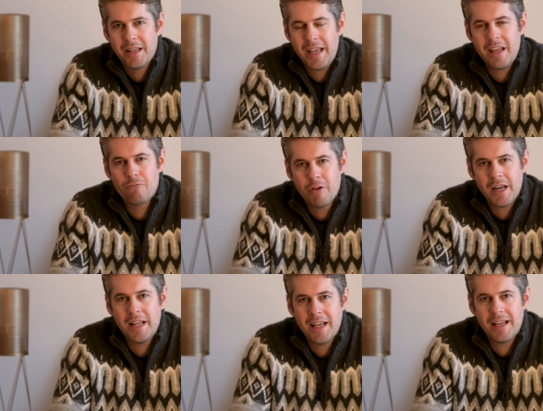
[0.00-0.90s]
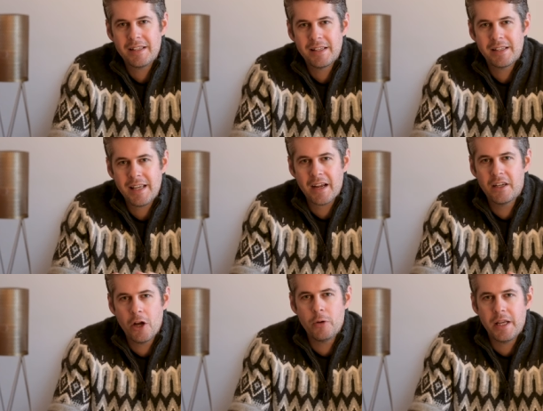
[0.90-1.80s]
It really is
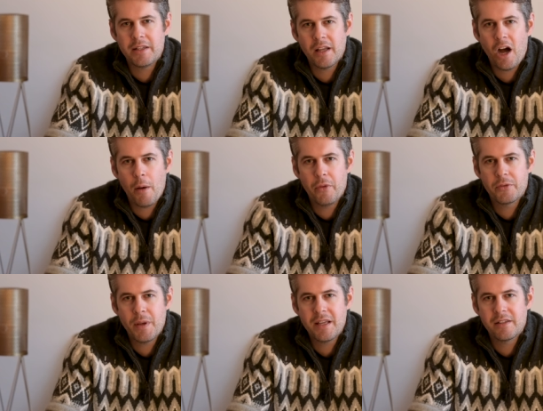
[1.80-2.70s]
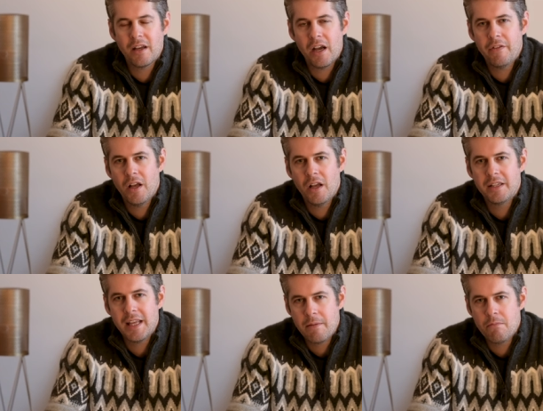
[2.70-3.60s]
second only to Harbeth speakers that I've
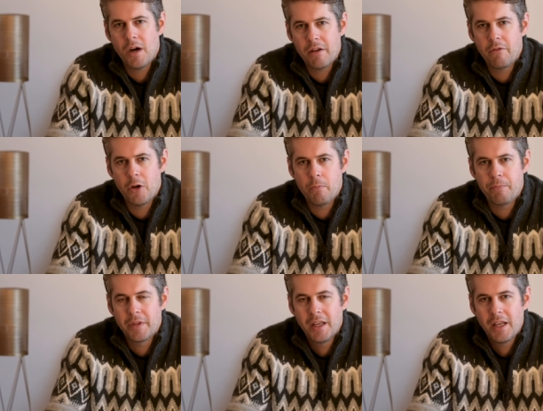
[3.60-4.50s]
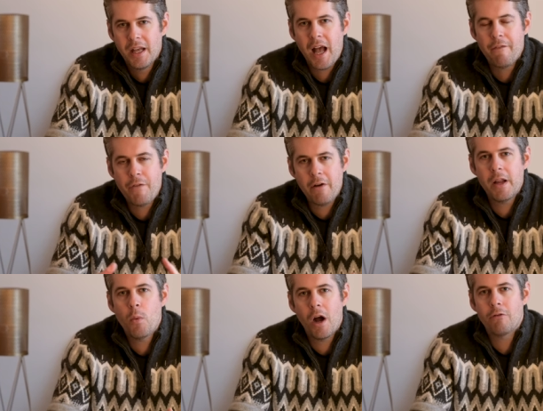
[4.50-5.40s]
heard in my room. A
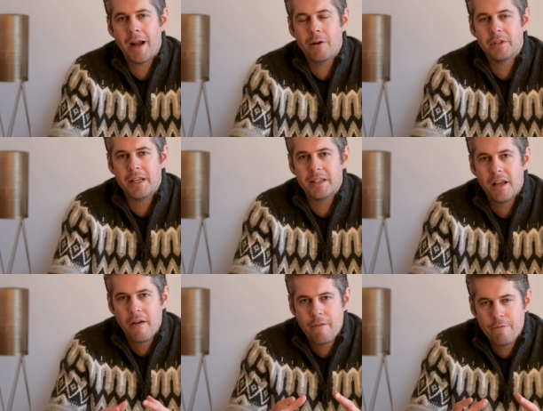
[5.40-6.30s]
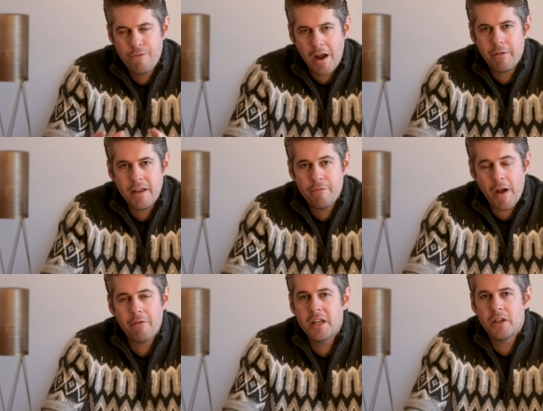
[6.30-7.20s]
very well-rounded, very,
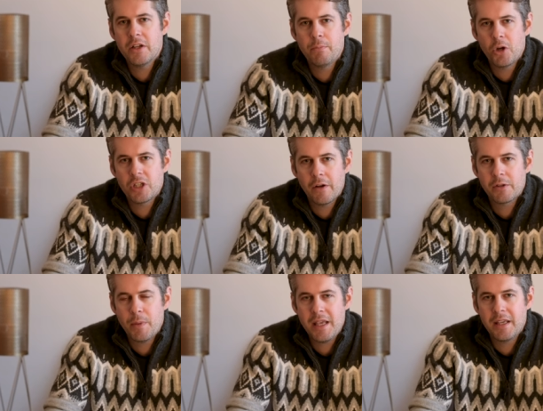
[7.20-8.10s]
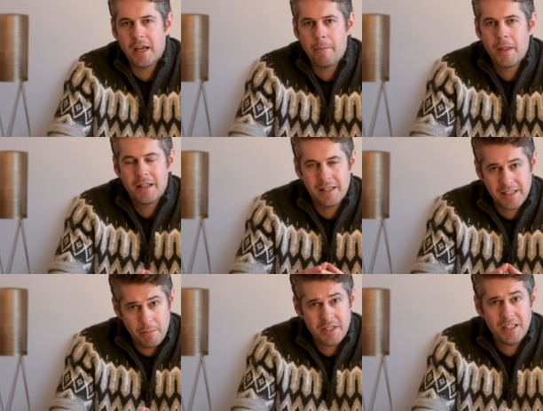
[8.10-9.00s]
very good bookshelf speaker that's
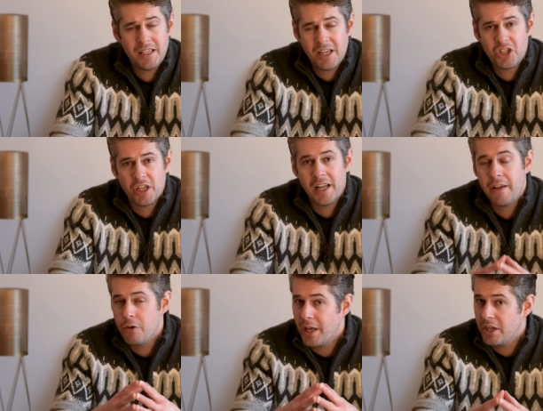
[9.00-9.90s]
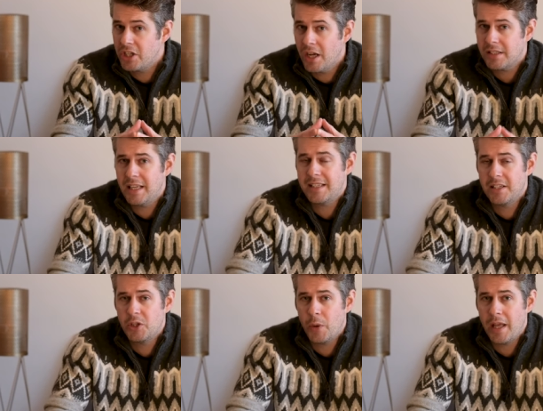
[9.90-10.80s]
limited edition. And if you get a chance to
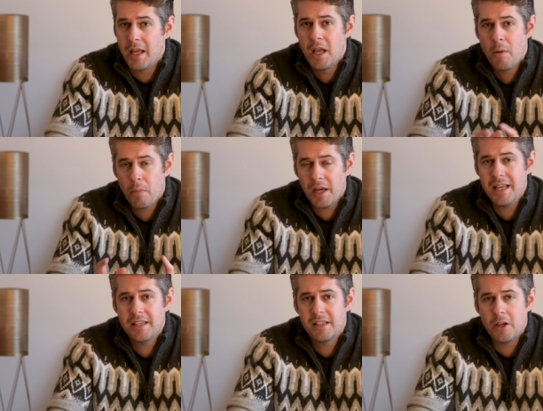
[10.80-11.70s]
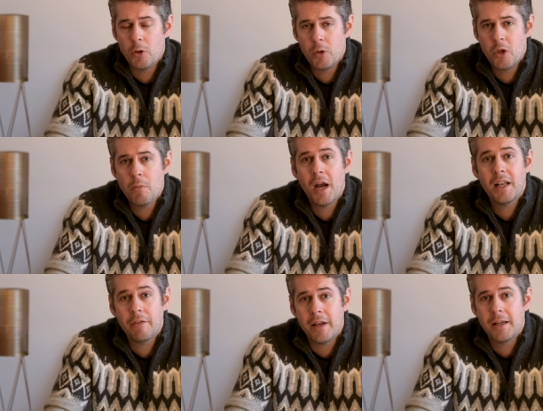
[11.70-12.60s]
listen to it, please do. You might
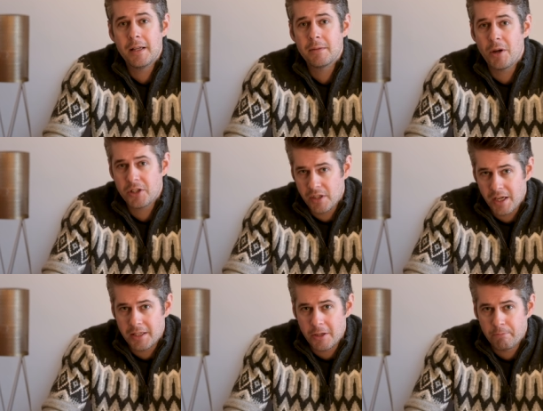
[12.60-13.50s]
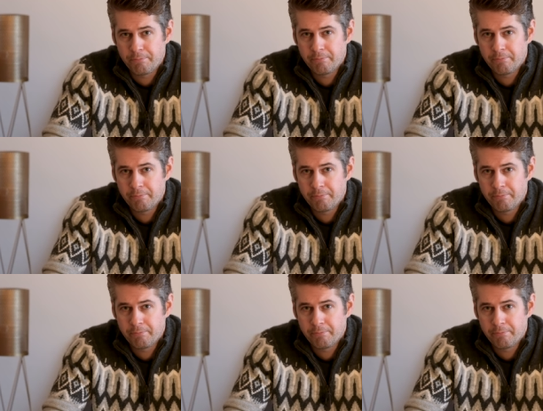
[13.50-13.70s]
love it as much as I do.